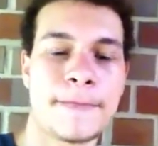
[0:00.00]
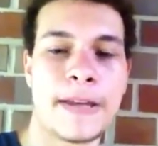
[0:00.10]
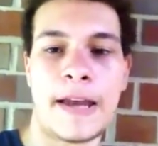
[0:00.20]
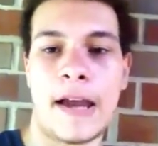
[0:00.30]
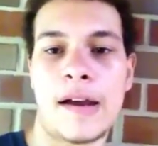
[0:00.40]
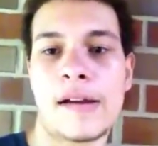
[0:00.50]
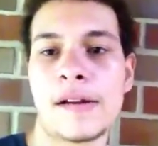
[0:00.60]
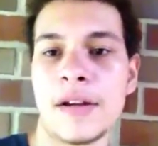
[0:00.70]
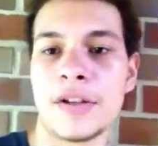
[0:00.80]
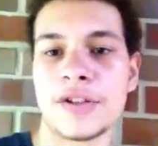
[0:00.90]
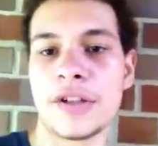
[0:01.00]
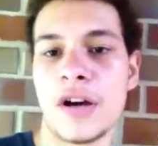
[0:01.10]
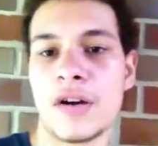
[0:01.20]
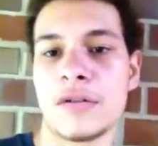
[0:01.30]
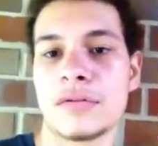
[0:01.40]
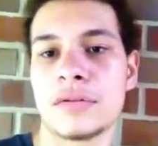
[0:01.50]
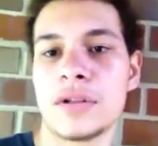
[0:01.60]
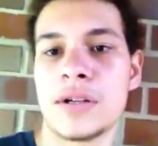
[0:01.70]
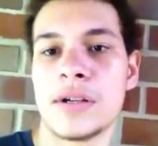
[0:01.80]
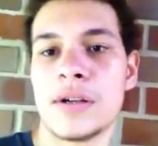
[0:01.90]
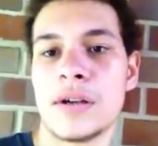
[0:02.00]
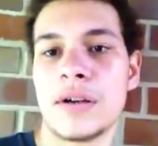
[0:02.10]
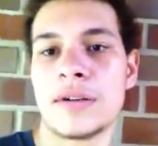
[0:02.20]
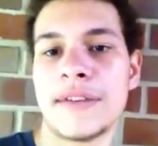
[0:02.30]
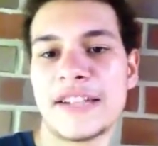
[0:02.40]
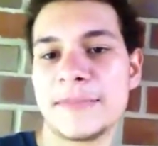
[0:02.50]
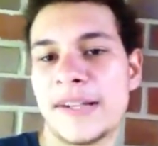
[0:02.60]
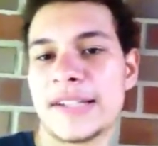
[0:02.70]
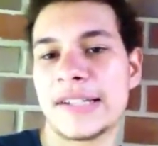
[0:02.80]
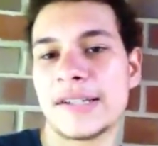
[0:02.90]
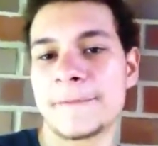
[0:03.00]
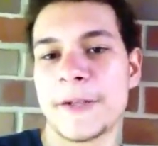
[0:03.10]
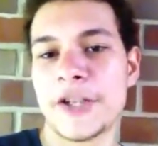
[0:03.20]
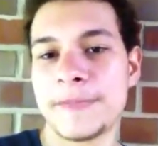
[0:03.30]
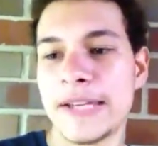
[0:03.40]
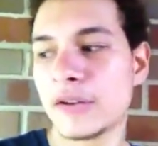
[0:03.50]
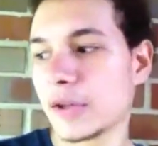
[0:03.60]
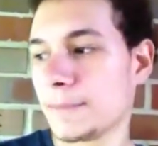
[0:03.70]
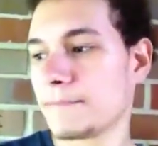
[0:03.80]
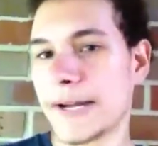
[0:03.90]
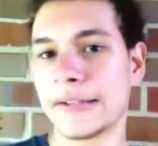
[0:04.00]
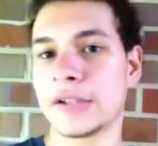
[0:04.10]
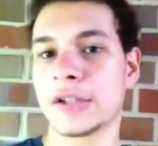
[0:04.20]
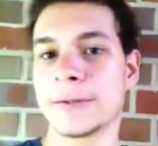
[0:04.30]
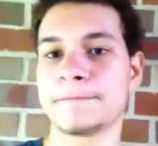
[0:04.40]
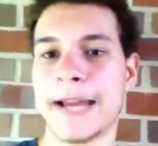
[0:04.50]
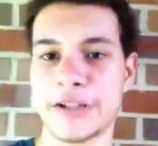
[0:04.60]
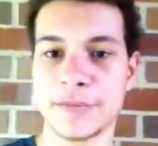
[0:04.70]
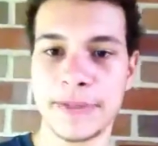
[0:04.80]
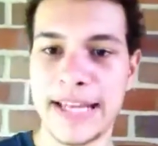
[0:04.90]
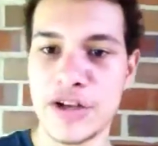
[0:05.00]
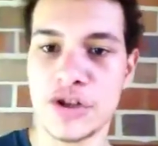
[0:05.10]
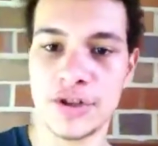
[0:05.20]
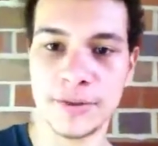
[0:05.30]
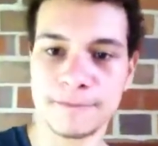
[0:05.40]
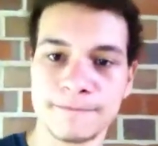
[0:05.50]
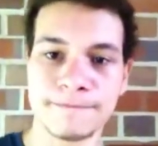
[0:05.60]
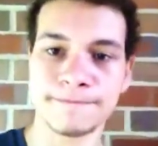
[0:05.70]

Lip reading: Yeah. So that's my little spiel, my little explanation.